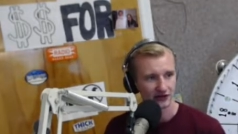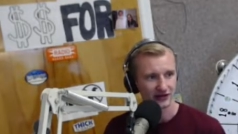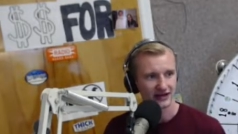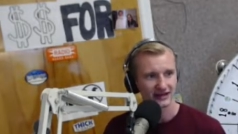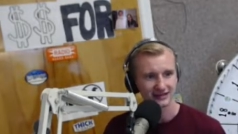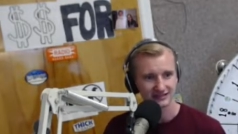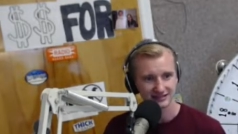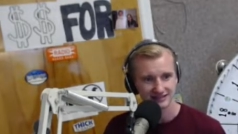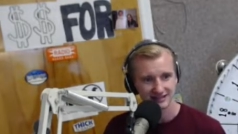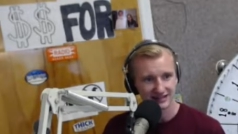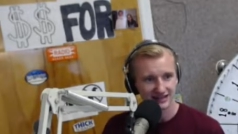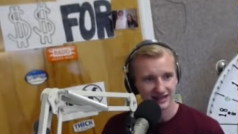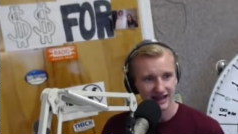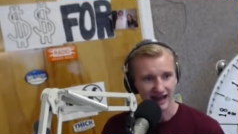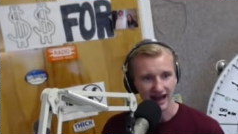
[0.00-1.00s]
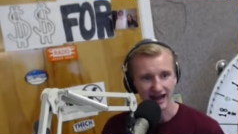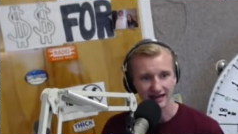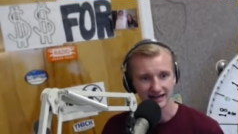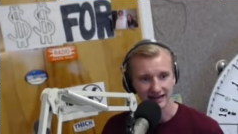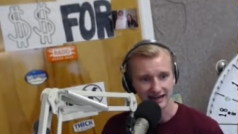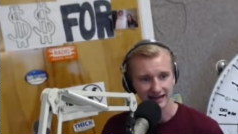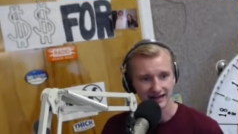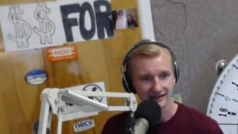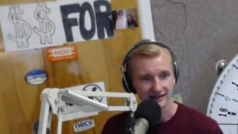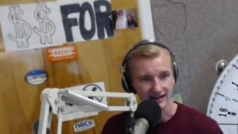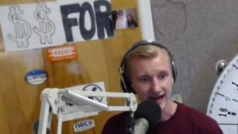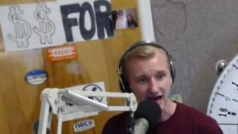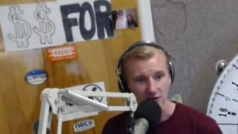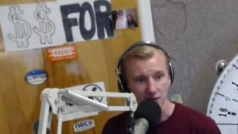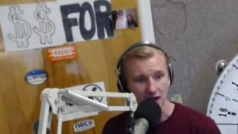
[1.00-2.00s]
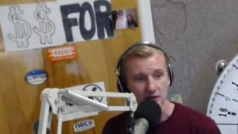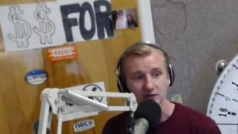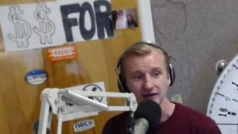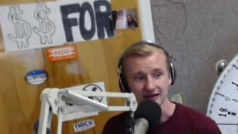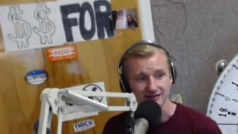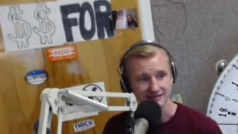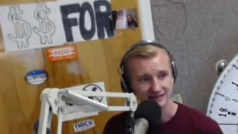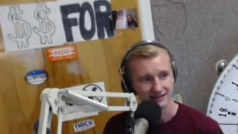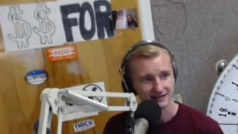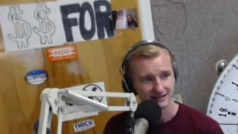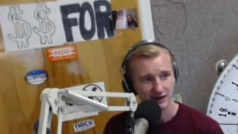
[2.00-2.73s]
things, and uh, they got away with it.